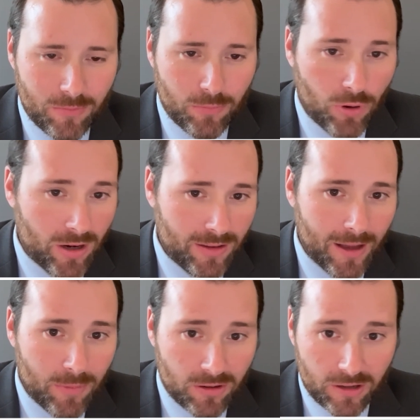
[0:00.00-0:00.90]
product
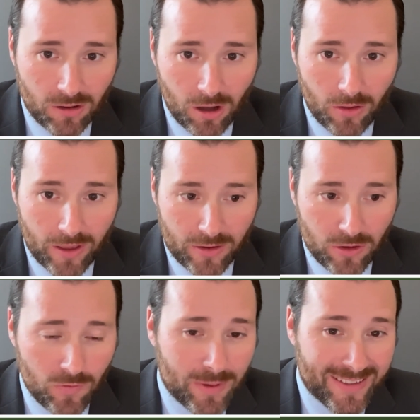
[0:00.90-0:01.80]
liability law that
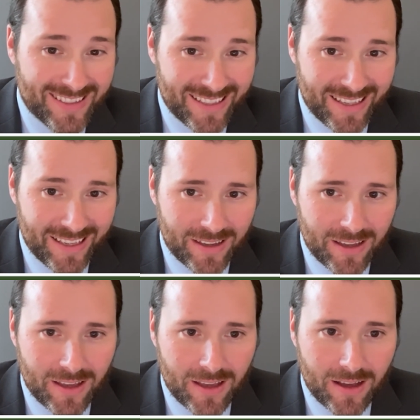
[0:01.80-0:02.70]
you've been seeing
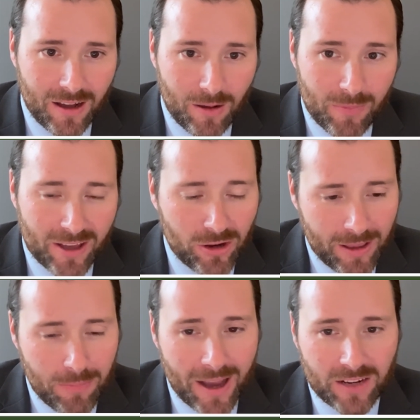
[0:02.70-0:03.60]
that could
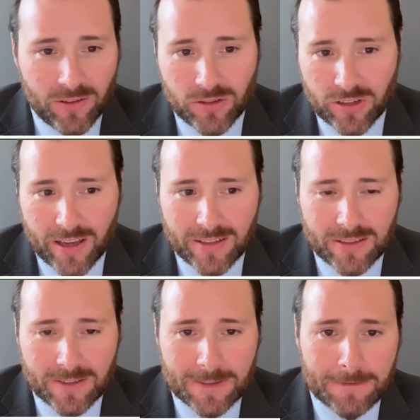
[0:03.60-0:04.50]
impact future
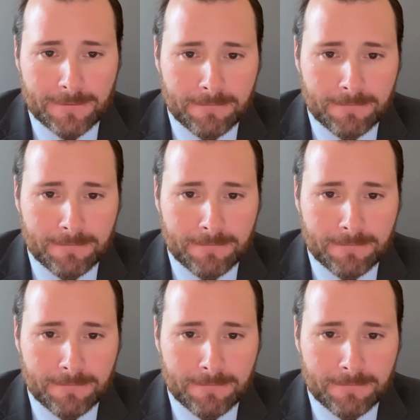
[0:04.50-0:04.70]
cases?